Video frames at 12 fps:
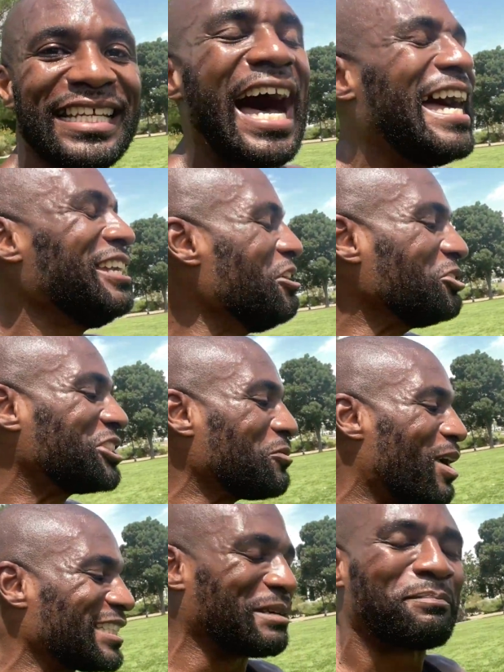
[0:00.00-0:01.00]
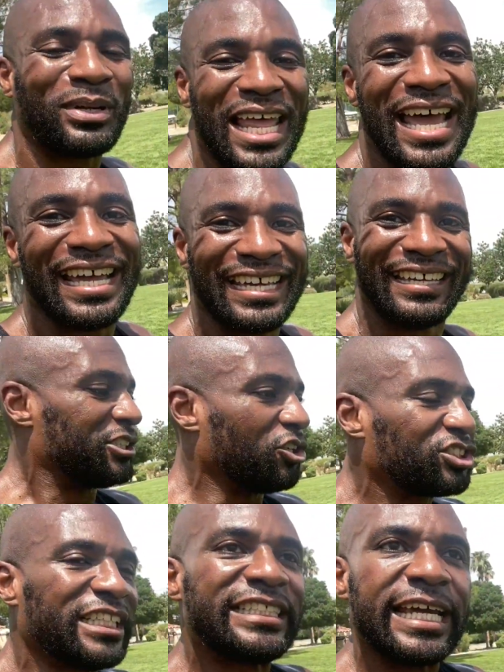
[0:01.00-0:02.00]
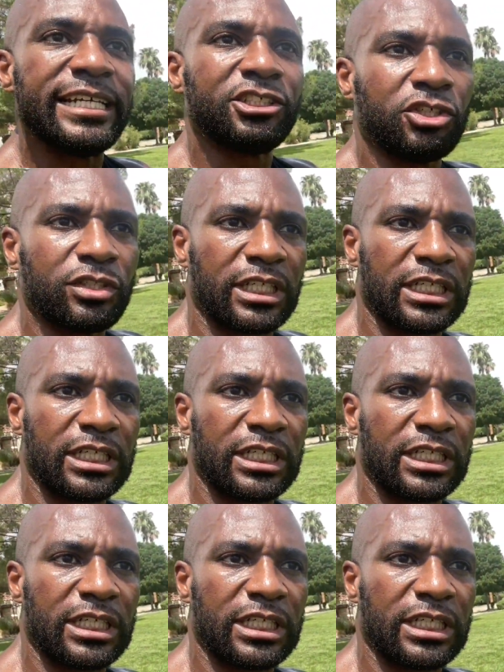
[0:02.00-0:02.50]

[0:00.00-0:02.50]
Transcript: I knew she wasn't playing. So she didn't do the